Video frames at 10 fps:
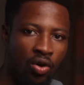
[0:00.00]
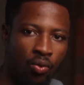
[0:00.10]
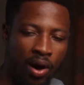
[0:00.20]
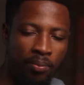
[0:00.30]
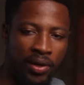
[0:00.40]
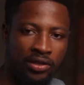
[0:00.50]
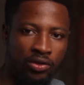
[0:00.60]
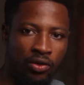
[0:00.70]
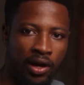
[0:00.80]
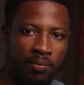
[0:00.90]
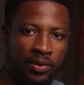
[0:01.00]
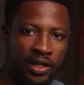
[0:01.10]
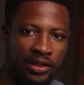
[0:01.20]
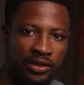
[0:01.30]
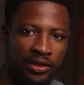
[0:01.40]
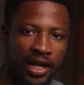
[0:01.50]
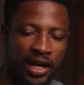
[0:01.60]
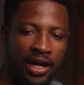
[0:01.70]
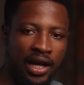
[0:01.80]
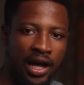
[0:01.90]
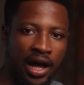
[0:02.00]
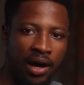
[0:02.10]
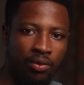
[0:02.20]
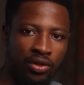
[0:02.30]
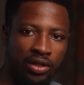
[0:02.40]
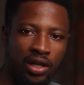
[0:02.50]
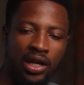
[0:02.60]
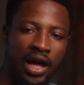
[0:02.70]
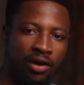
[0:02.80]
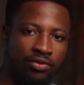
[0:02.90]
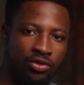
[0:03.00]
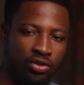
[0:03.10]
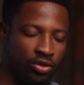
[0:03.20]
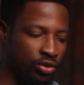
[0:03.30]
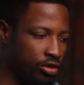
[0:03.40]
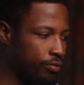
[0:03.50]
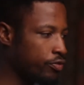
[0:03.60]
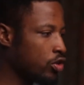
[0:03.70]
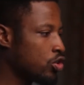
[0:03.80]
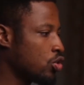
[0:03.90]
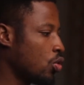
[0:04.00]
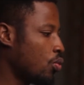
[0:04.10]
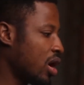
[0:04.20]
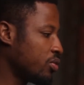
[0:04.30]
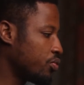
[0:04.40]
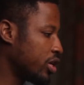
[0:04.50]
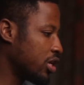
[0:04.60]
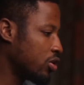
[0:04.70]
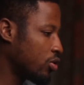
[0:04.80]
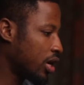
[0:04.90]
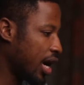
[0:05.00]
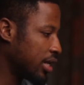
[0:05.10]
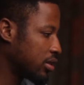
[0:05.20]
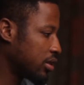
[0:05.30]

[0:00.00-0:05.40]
one particular place that I would love to use. So when we look at